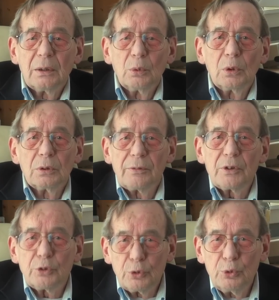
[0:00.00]
world of
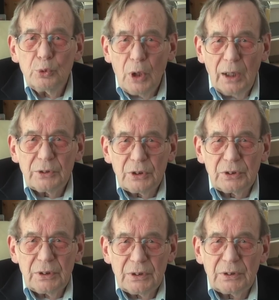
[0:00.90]
the true
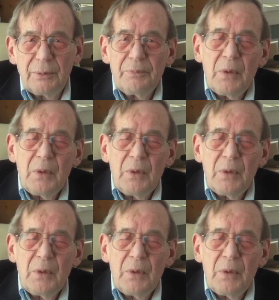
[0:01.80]
consciousness,